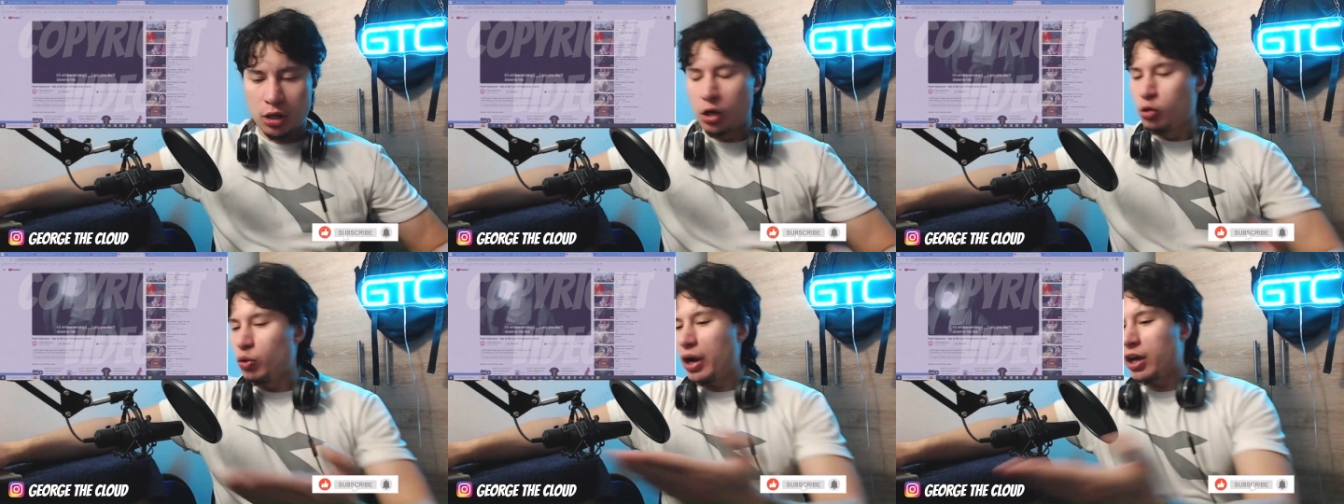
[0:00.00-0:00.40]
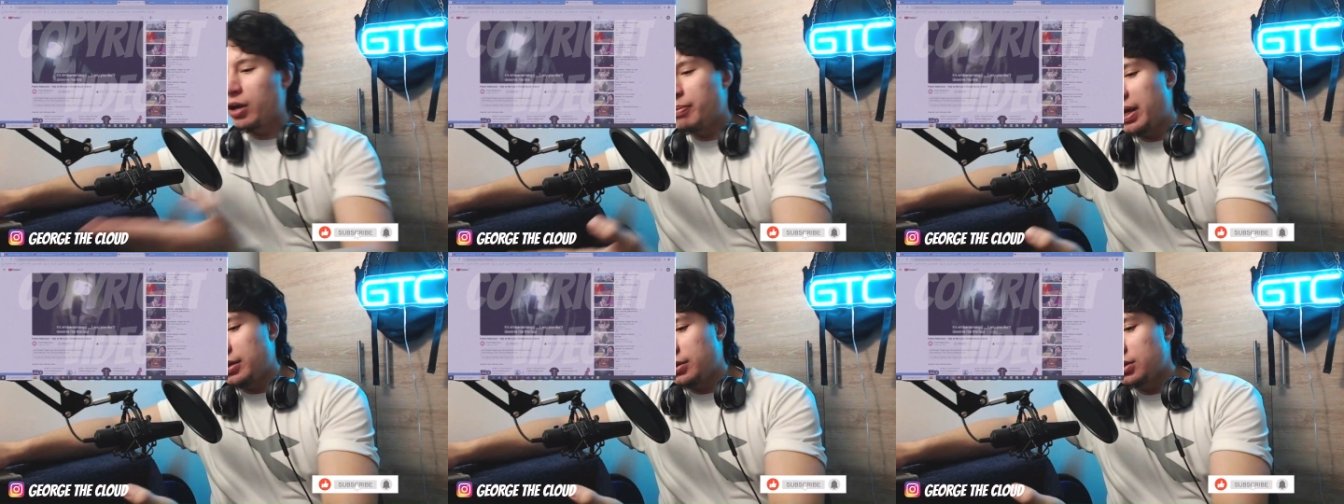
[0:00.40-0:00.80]

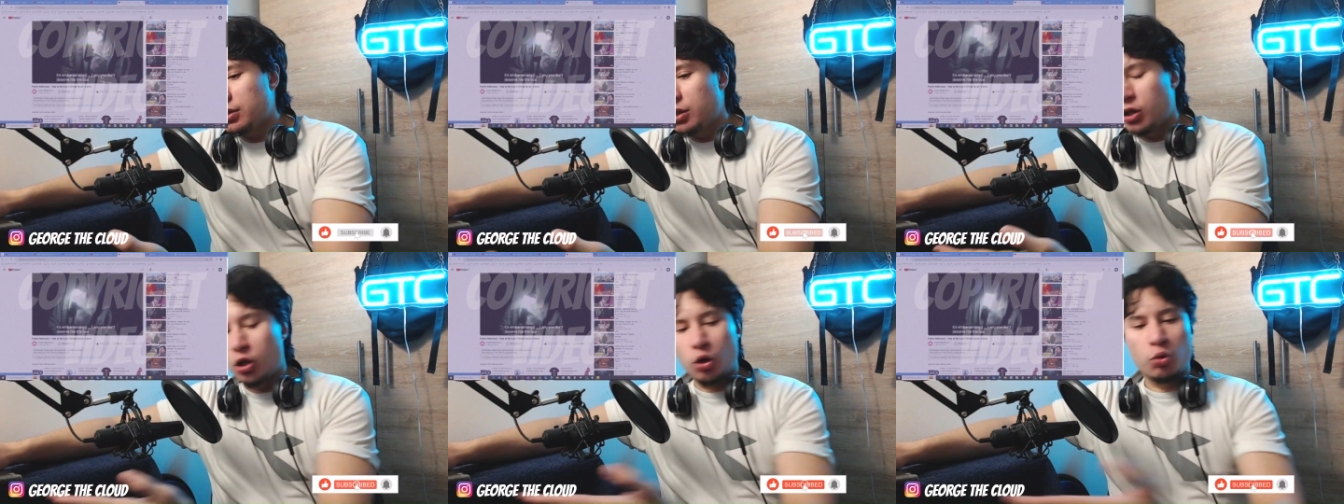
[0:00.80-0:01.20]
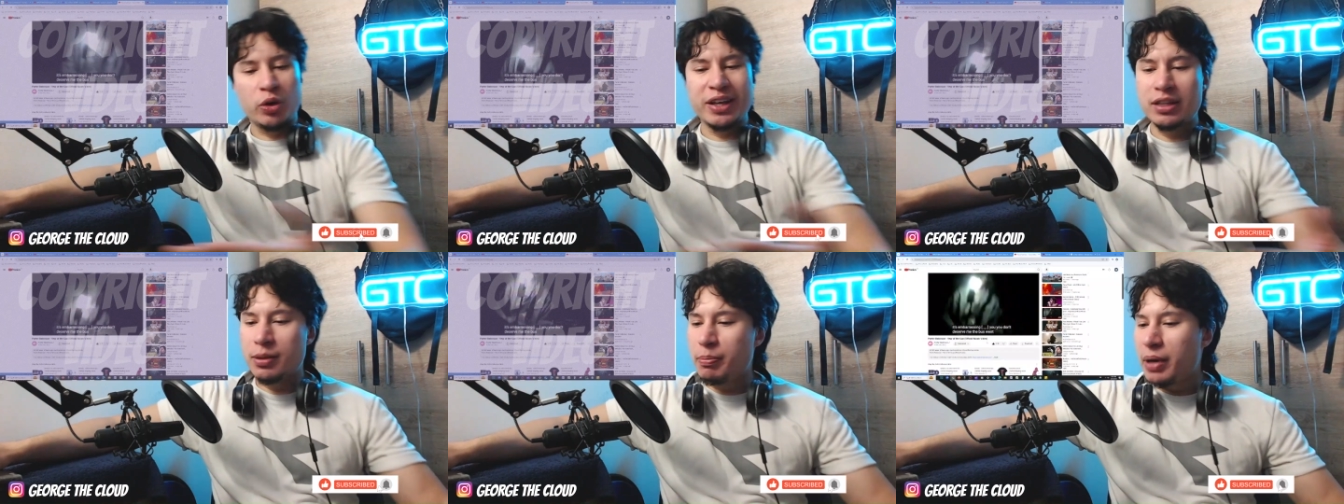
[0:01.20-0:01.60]
recommend
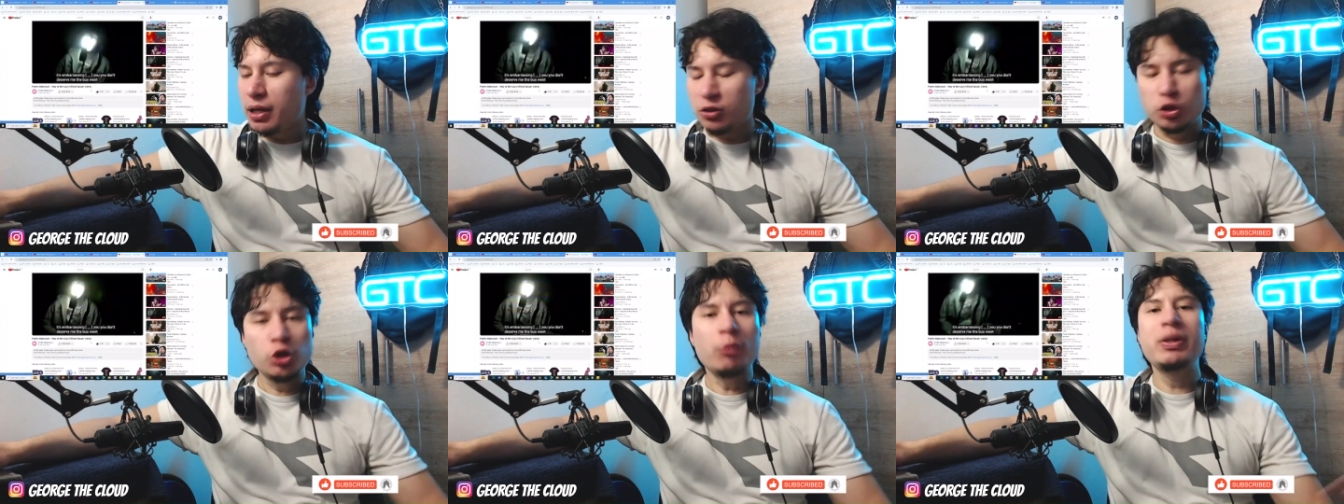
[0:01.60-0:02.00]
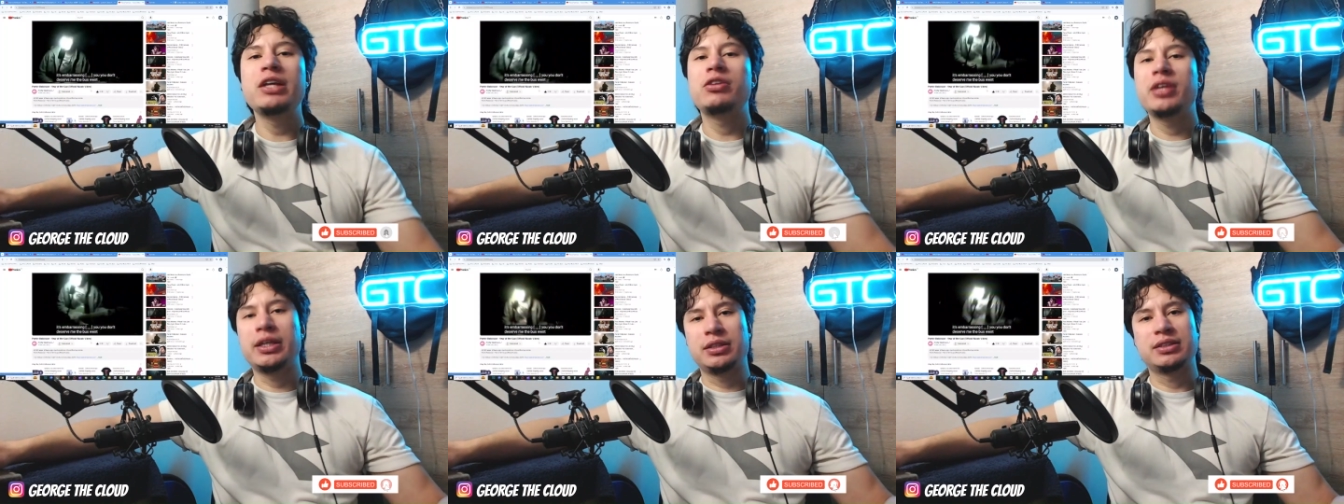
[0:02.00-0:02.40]
ring the bell so many
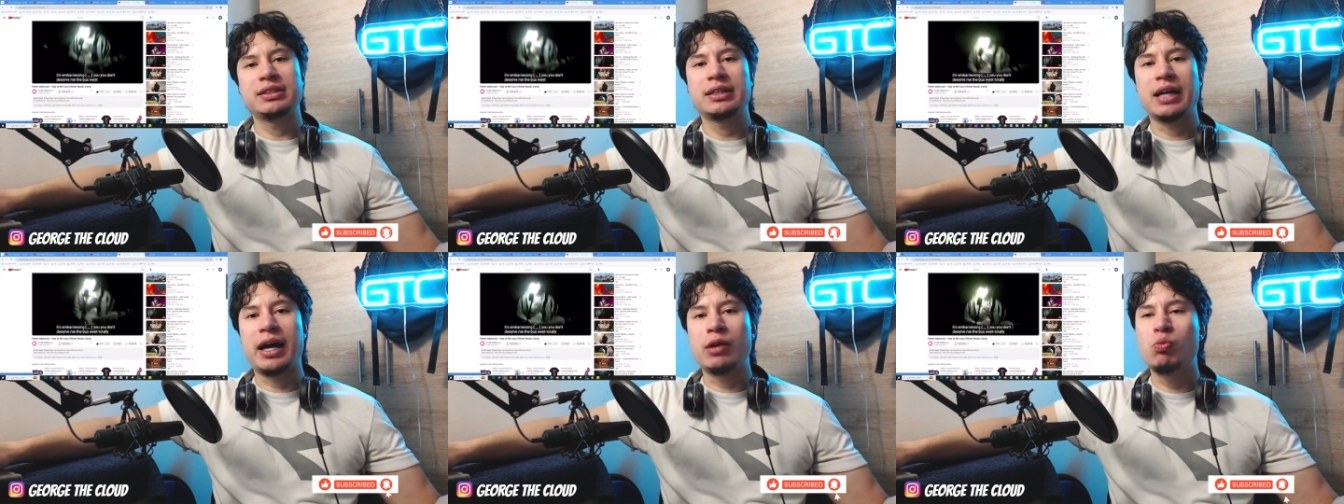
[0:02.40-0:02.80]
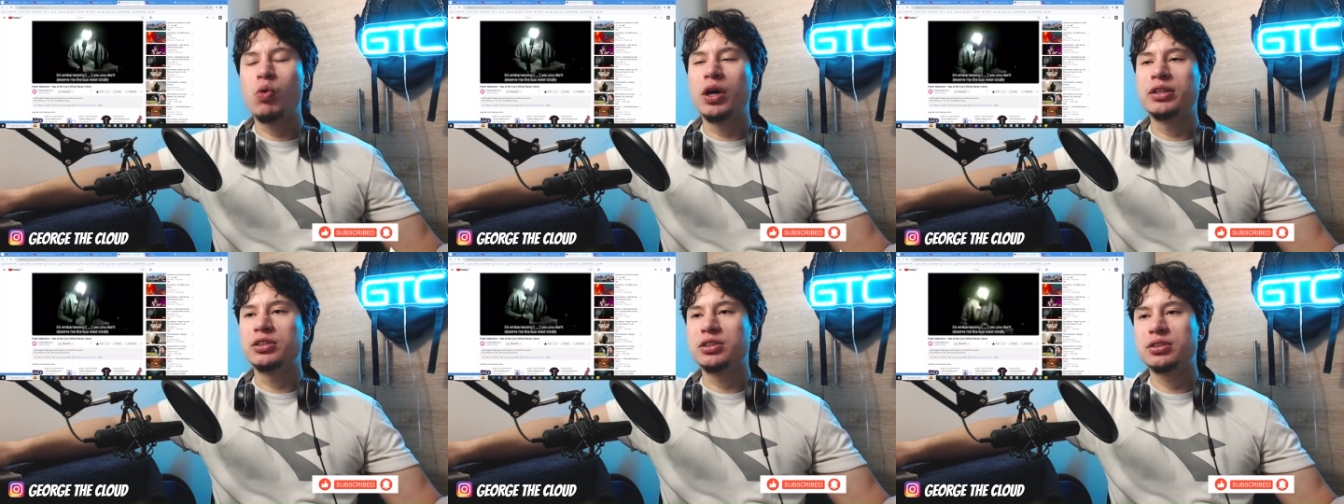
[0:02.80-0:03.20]
things at
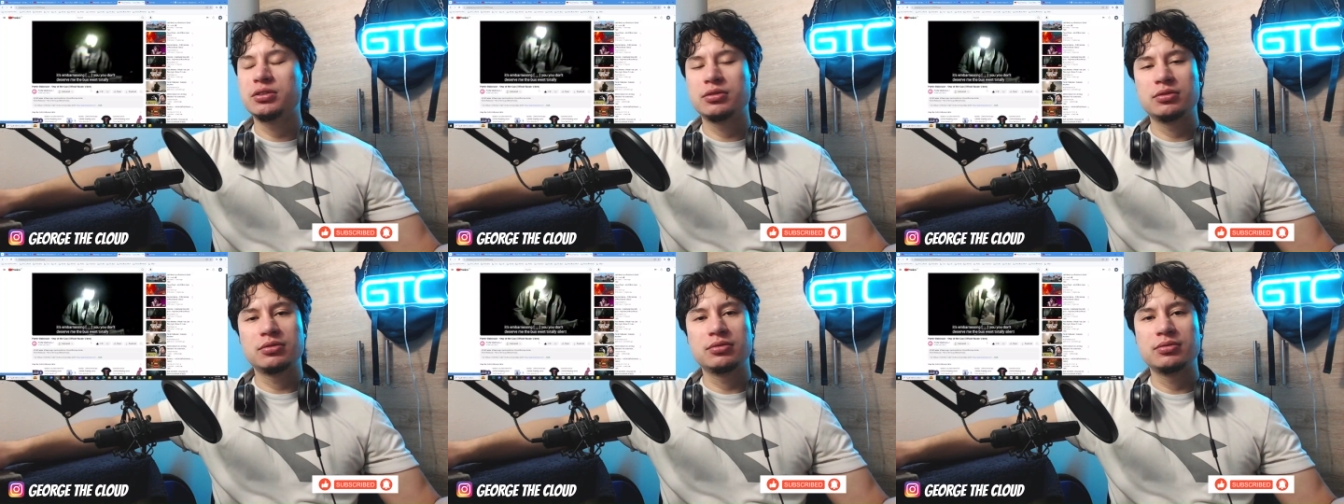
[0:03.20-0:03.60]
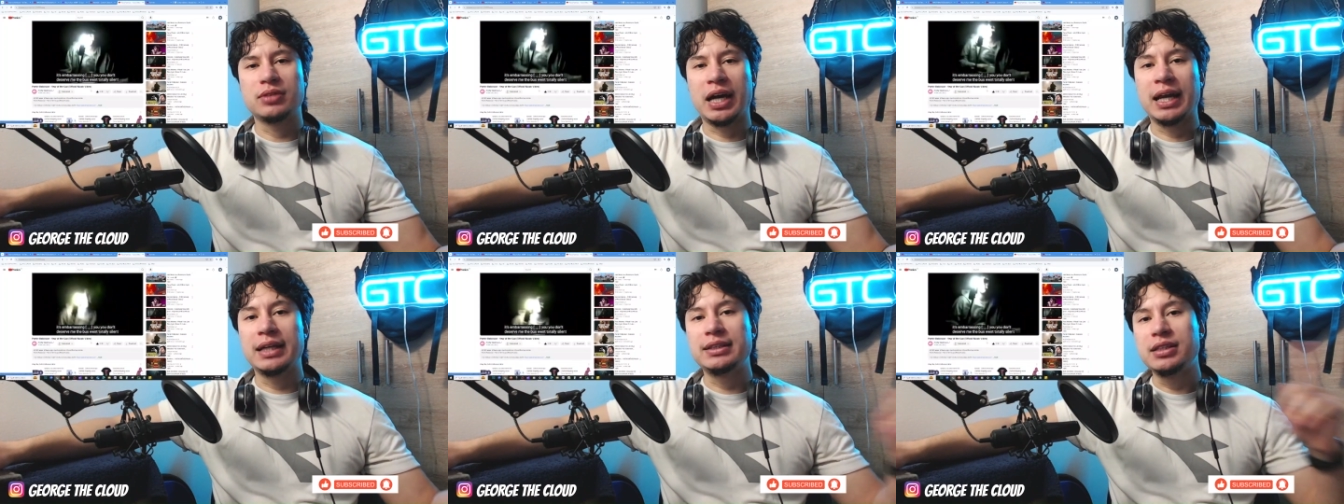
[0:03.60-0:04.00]
once
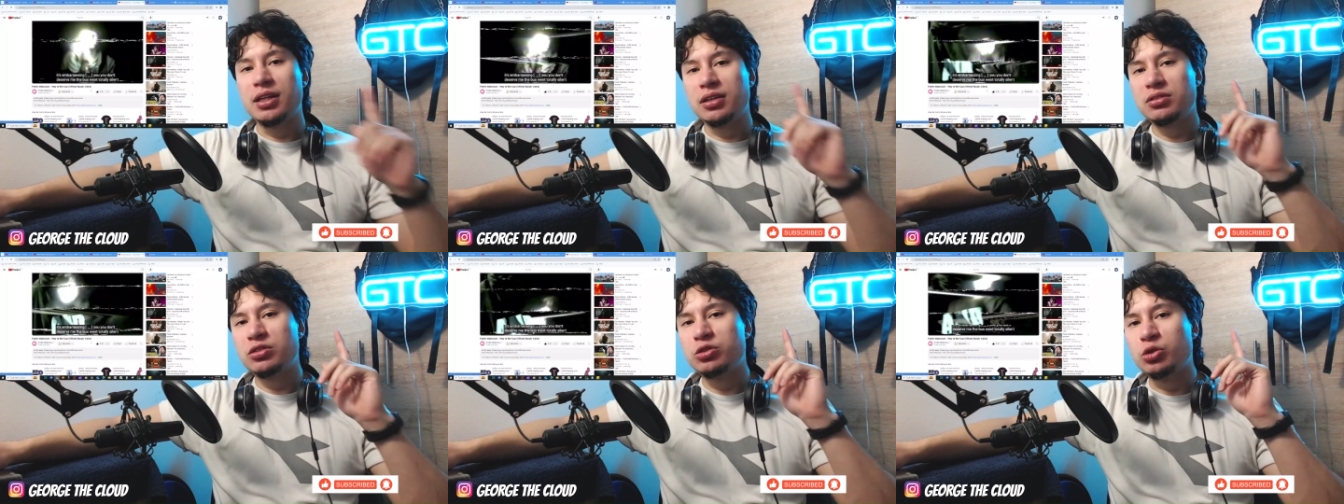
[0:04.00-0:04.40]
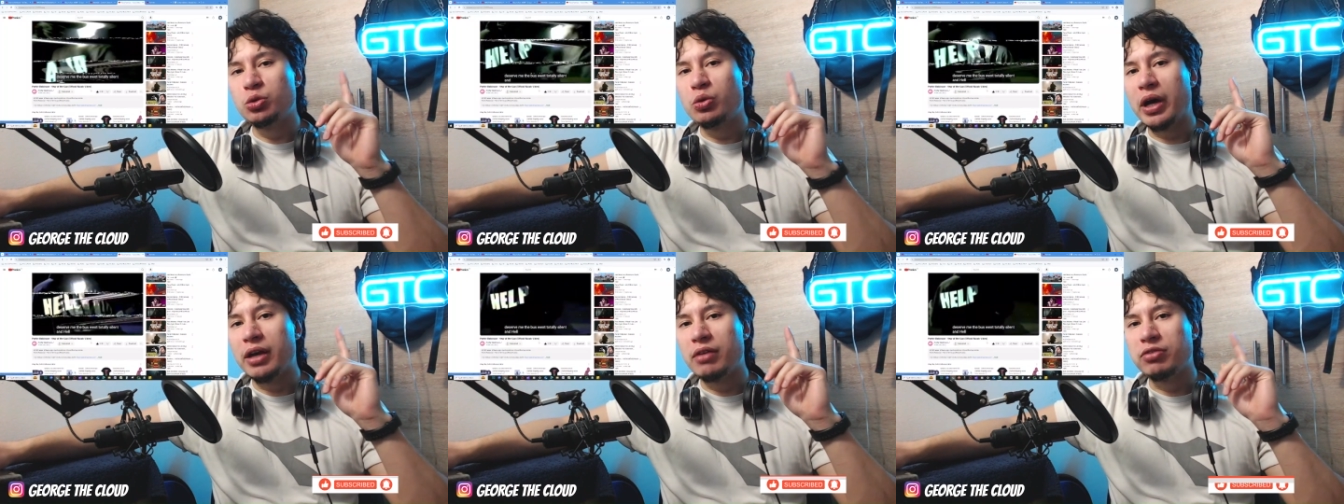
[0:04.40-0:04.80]
and at the end
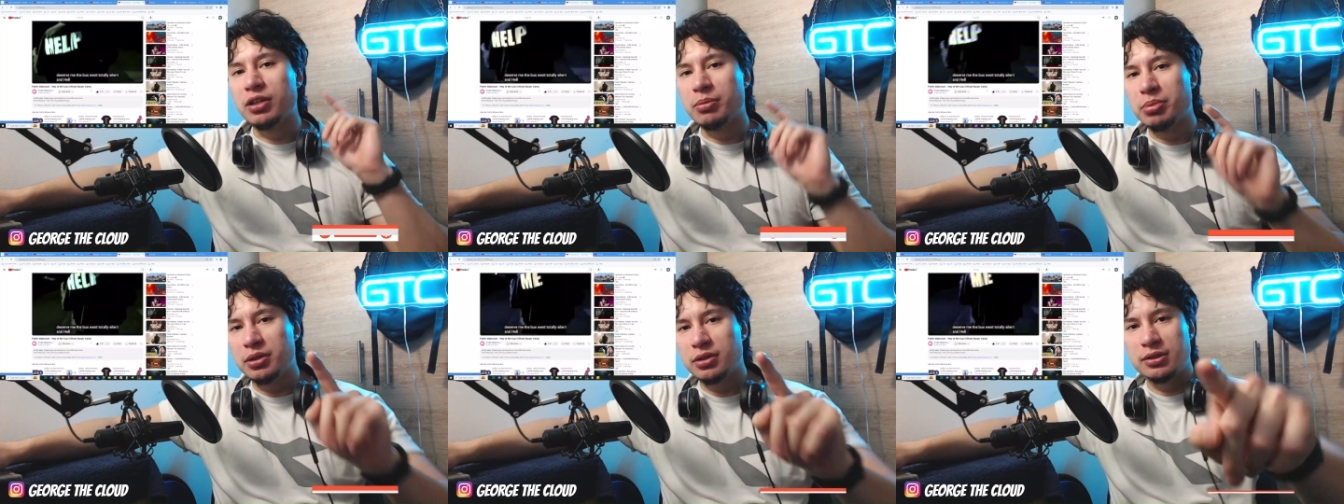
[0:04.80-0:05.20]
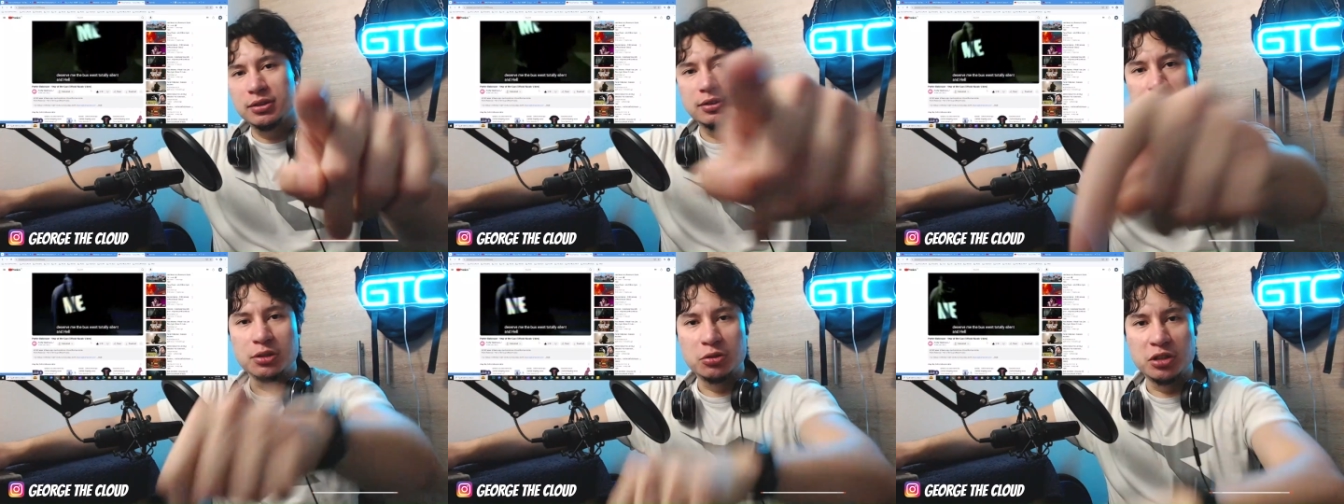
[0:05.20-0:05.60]
do a flip
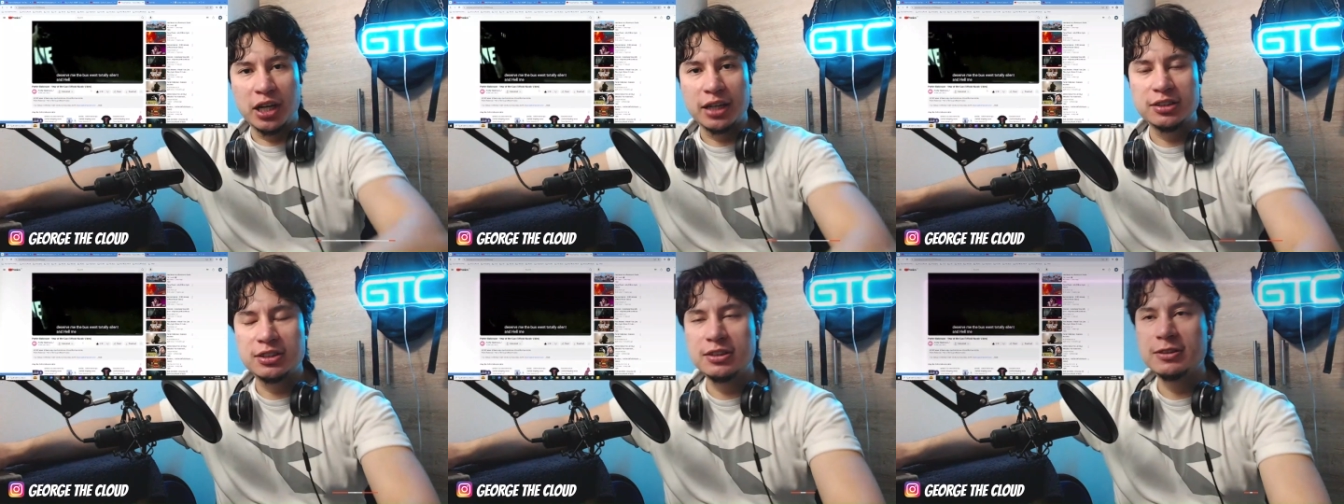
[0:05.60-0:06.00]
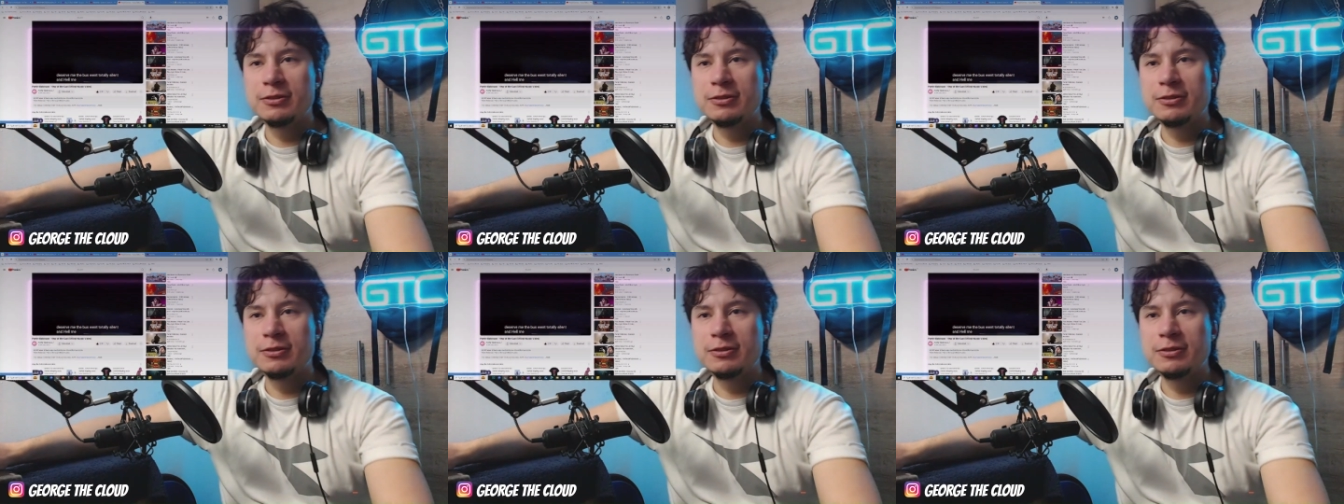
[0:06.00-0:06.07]
till the next